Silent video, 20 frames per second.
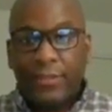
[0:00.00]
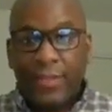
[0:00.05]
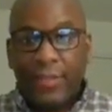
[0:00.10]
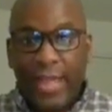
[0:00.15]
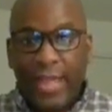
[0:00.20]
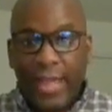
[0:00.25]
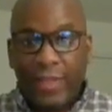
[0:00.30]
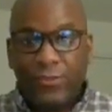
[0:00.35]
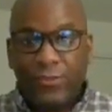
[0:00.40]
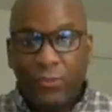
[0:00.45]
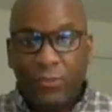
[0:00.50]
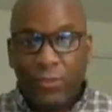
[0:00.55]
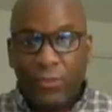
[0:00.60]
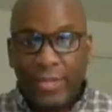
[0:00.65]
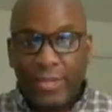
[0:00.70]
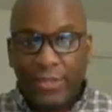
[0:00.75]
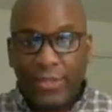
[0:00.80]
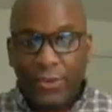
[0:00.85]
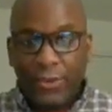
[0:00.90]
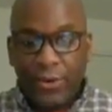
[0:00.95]
last
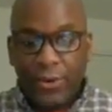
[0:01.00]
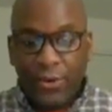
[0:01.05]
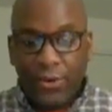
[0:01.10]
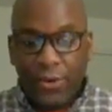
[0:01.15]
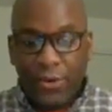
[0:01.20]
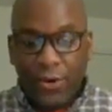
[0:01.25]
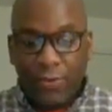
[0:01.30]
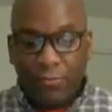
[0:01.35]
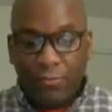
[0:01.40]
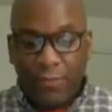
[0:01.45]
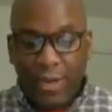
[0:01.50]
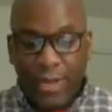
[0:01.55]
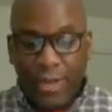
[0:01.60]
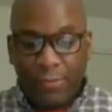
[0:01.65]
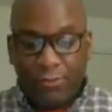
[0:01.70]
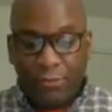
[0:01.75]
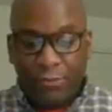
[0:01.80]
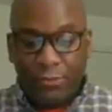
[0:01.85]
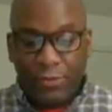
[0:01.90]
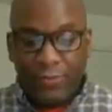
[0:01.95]
week on
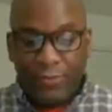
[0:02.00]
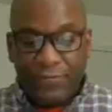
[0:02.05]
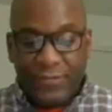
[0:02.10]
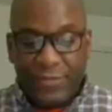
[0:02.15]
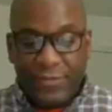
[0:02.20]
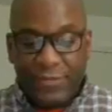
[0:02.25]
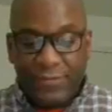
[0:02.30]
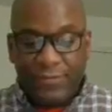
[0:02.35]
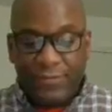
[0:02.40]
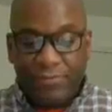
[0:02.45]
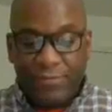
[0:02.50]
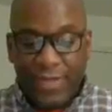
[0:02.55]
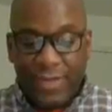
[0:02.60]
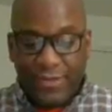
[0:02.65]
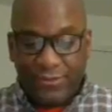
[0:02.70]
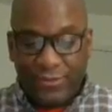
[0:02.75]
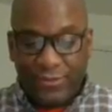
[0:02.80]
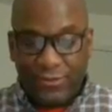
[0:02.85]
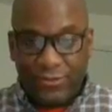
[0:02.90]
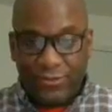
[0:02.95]
my previous
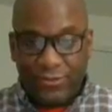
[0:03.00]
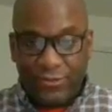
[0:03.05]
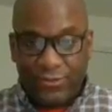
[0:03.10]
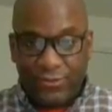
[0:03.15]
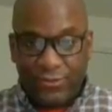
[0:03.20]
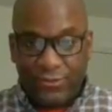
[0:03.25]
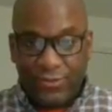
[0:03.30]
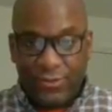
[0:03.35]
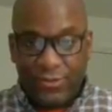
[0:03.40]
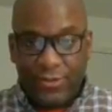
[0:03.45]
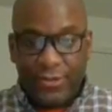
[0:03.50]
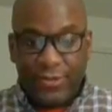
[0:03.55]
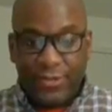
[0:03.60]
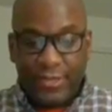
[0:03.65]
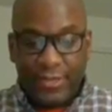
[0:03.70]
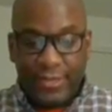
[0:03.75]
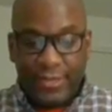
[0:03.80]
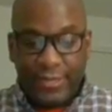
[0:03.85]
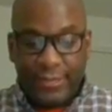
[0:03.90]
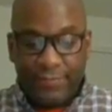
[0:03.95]
messages,
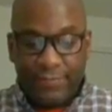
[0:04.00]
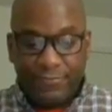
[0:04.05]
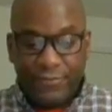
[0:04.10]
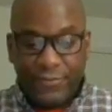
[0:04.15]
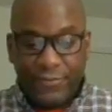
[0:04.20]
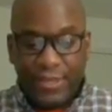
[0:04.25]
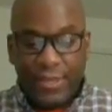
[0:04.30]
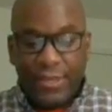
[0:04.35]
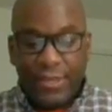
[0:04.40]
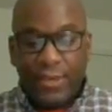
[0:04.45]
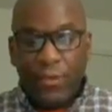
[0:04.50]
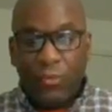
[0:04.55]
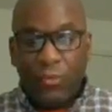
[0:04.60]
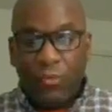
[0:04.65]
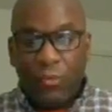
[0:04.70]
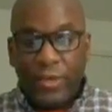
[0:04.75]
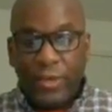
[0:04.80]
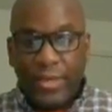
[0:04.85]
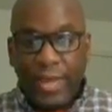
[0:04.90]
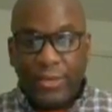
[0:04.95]
um,
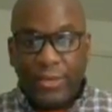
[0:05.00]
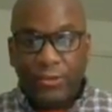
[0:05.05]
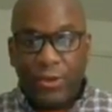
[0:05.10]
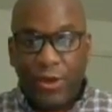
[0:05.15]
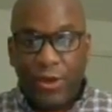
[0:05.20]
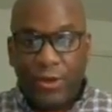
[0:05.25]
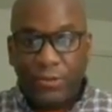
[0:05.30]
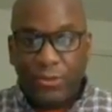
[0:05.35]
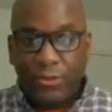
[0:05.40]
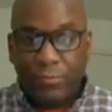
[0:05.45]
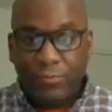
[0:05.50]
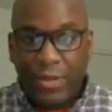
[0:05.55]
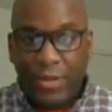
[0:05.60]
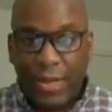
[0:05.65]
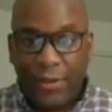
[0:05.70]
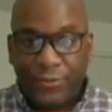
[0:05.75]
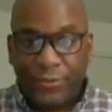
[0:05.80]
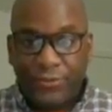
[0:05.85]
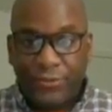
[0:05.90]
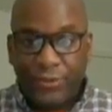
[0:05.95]
when I talked
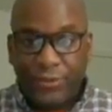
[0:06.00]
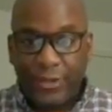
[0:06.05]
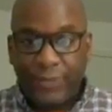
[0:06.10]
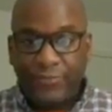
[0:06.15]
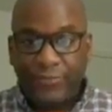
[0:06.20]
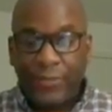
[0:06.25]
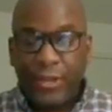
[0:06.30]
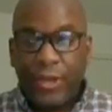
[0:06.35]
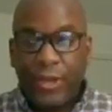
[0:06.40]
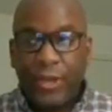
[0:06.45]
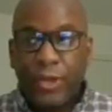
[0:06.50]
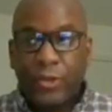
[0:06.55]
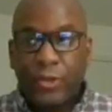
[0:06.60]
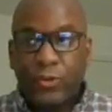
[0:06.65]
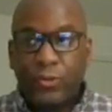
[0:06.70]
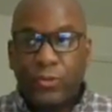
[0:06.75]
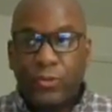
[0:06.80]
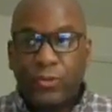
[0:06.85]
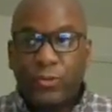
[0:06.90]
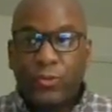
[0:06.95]
about um,
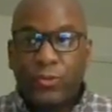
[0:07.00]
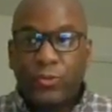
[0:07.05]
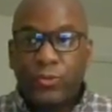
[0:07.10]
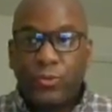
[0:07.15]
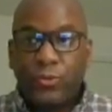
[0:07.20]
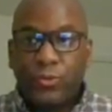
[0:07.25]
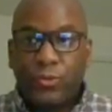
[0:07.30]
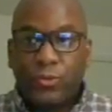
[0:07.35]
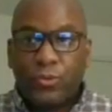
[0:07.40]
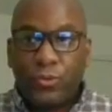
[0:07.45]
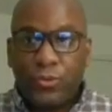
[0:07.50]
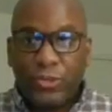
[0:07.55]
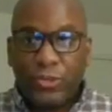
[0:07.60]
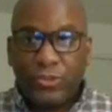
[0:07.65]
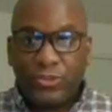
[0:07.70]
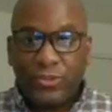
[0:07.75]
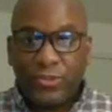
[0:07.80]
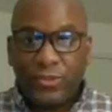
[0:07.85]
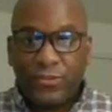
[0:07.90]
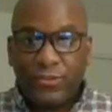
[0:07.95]

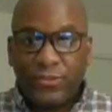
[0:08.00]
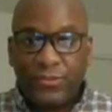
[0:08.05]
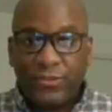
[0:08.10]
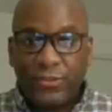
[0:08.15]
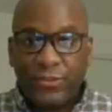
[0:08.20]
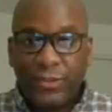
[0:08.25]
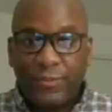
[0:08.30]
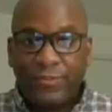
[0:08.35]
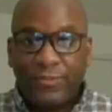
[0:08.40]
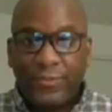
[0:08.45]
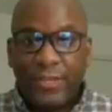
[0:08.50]
Christians